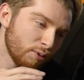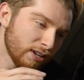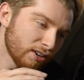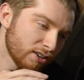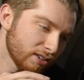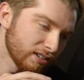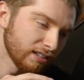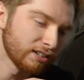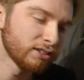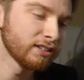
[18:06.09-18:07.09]
We are
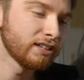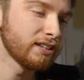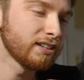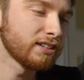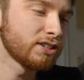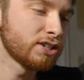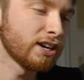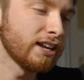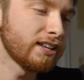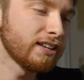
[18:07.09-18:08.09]
literally
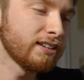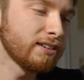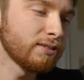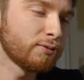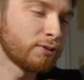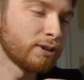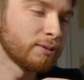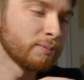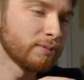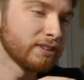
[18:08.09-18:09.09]
shaking
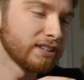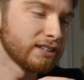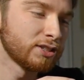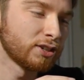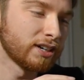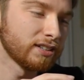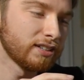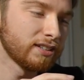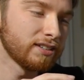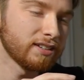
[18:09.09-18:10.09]
from the
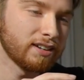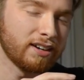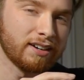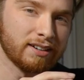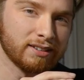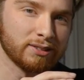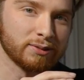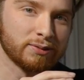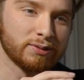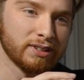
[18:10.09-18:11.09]
adrenaline
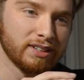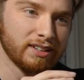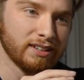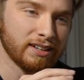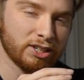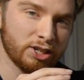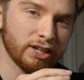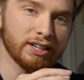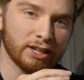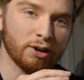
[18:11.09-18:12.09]
of
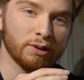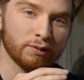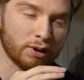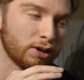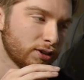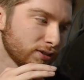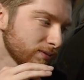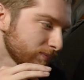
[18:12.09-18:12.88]
shit going wrong.